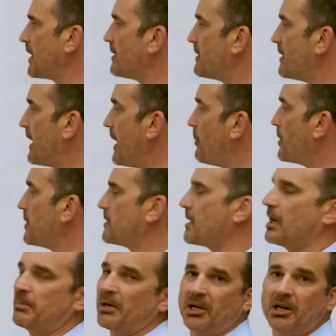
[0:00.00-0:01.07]
Today we're going to
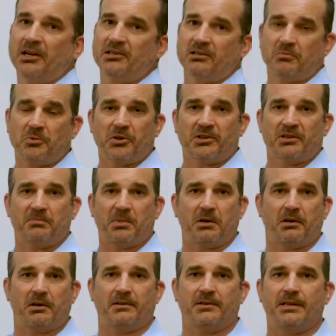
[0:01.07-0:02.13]
talk about customer
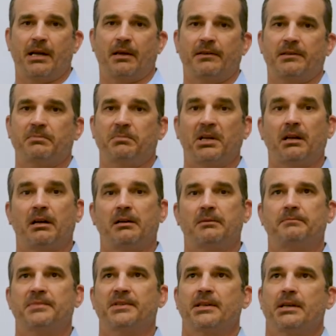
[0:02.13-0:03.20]
experience. Now this
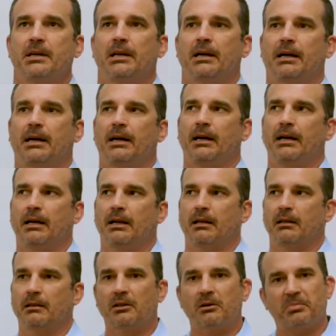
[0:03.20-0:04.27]
becomes a
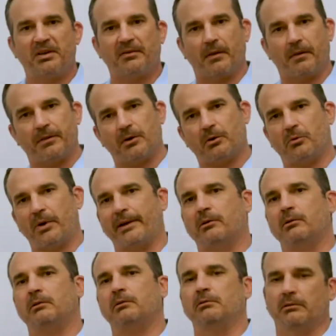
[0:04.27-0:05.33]
little bit of a
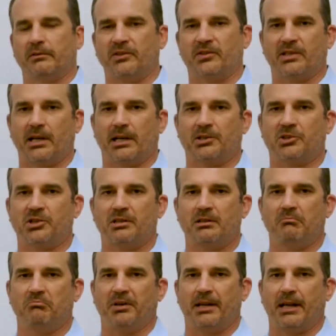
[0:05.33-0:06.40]
theoretical
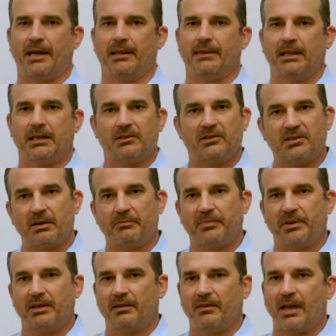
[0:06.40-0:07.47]
discussion, but I think is
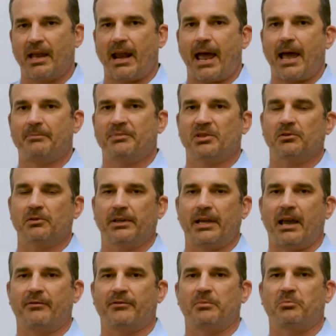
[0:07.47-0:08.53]
something that absolutely
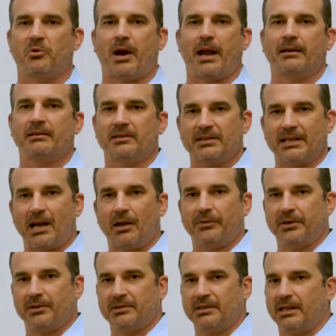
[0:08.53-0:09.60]
every practice out
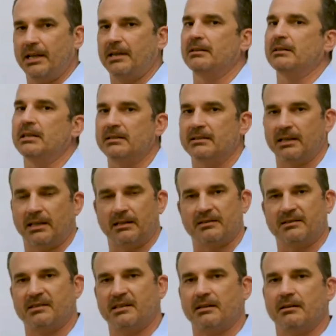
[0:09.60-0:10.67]
there today needs to
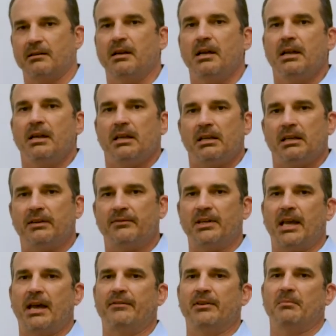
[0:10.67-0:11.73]
consider given the
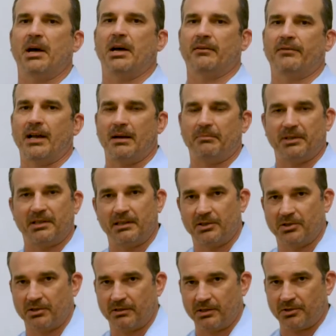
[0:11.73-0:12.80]
heavy amount of
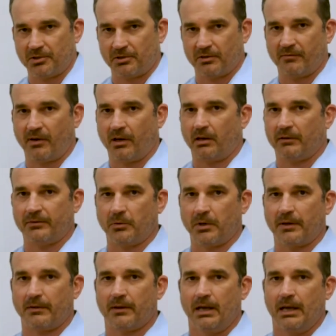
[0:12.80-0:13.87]
competition that you're involved
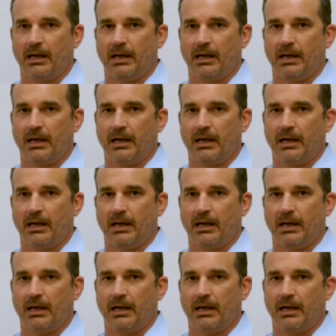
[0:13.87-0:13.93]
with.